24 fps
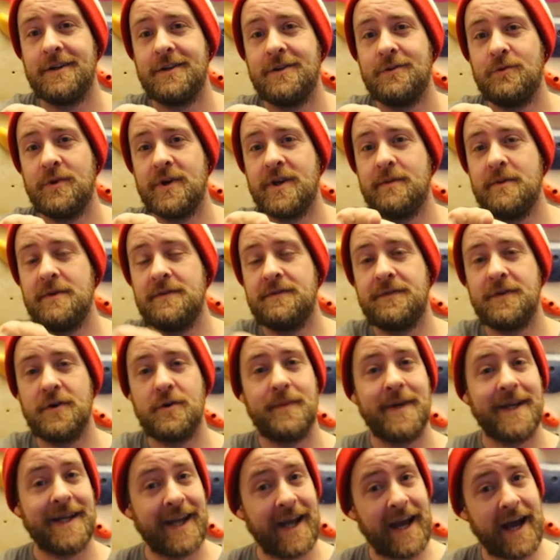We're gonna be
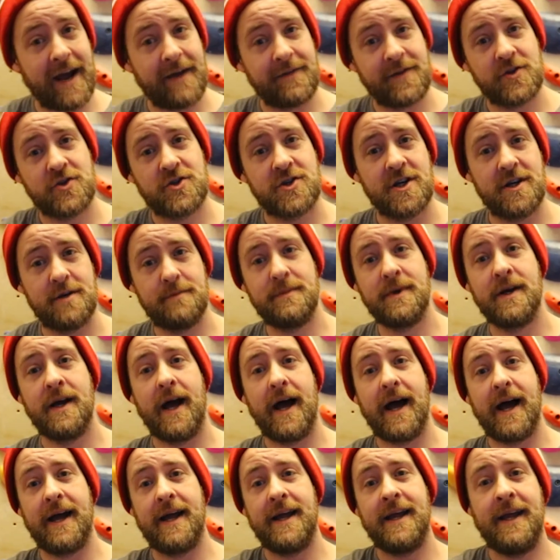filming at the gym,
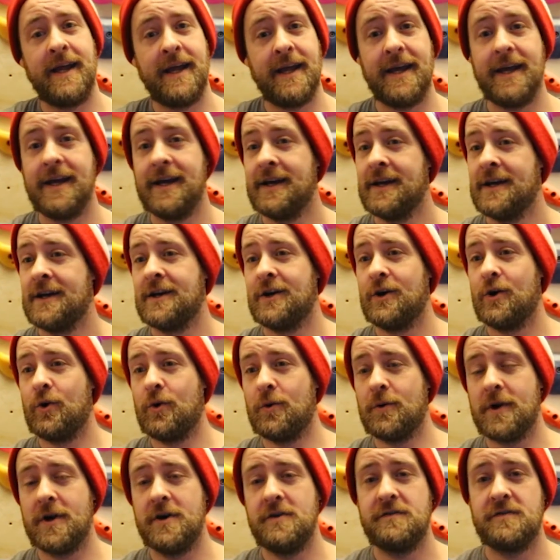here,
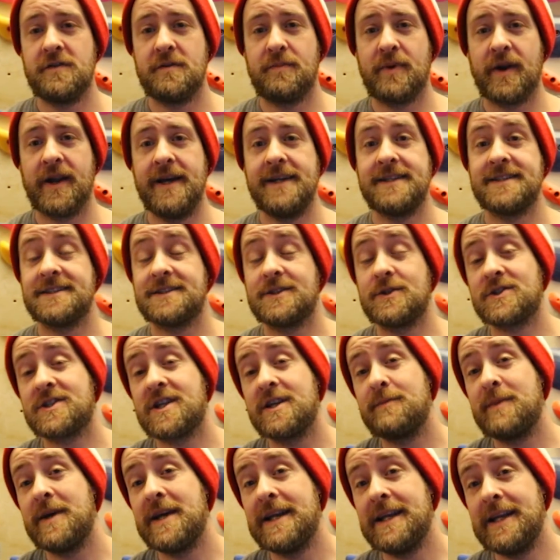all over the place. So it's
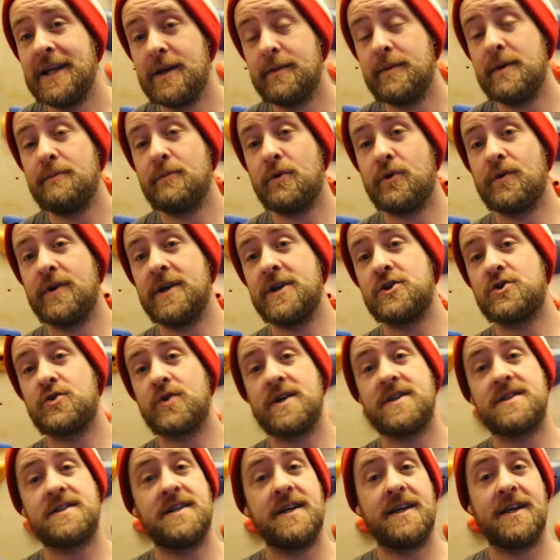gonna be a little bit more
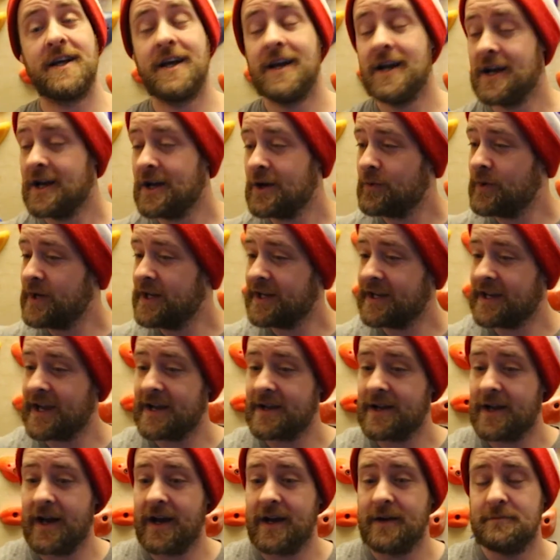interesting. We can
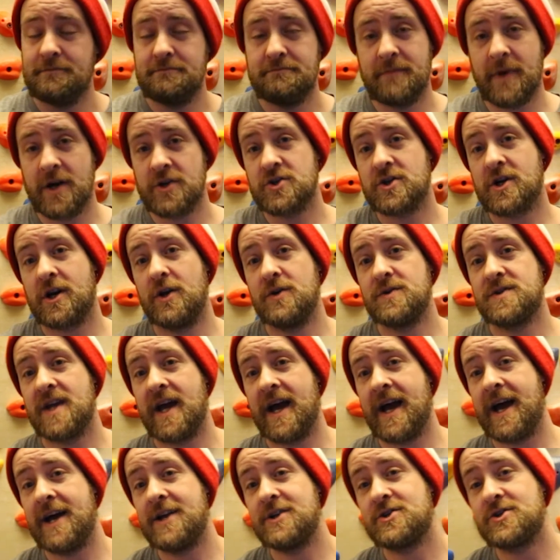get much closer
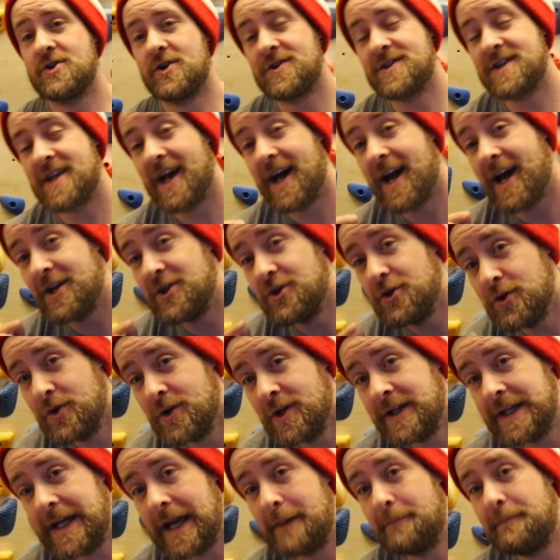hand shots, and you
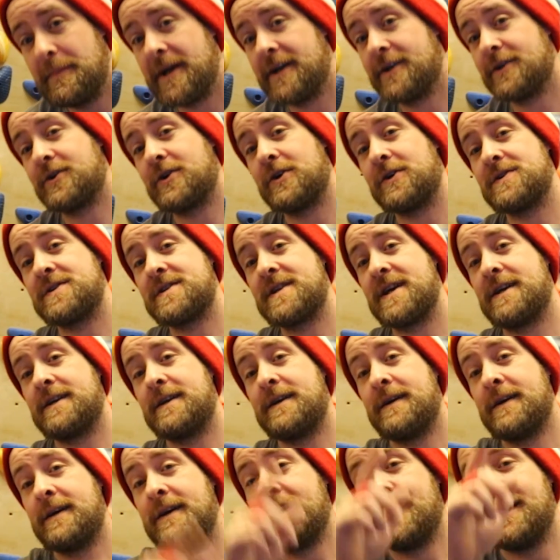can get better content.
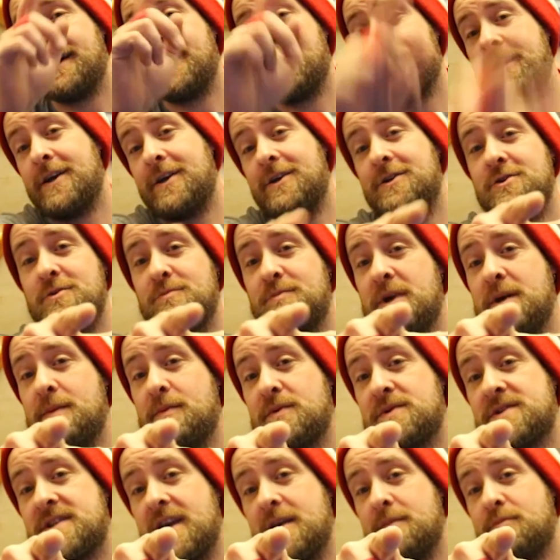You
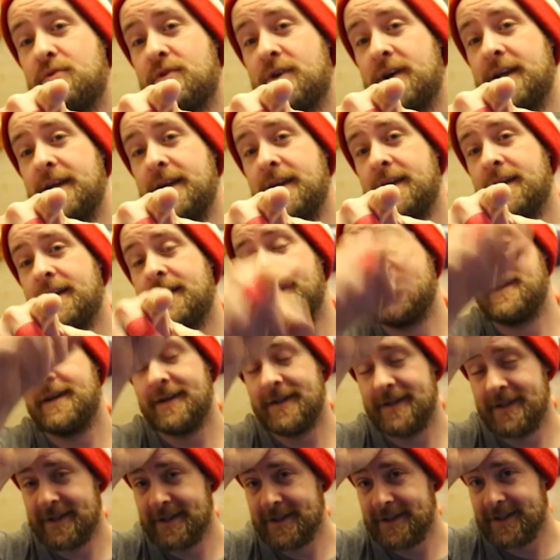people stay pretty.
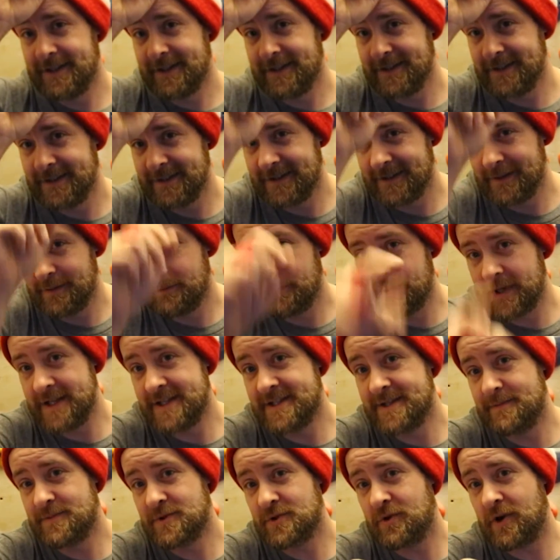Please
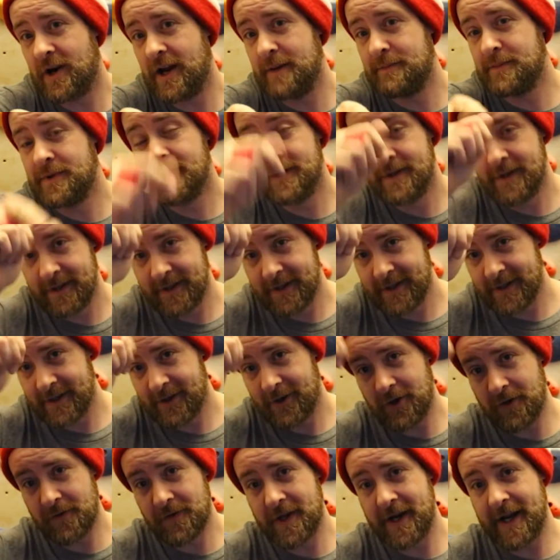subscribe
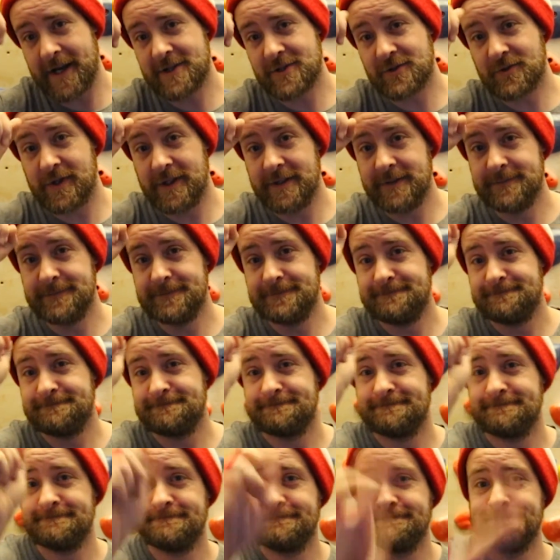on the next screen.
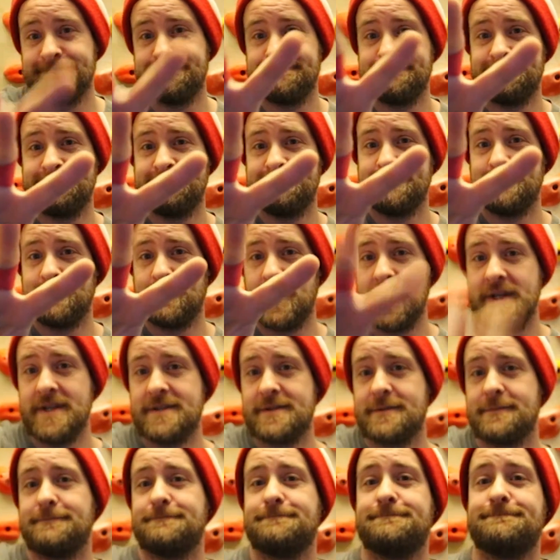Peace.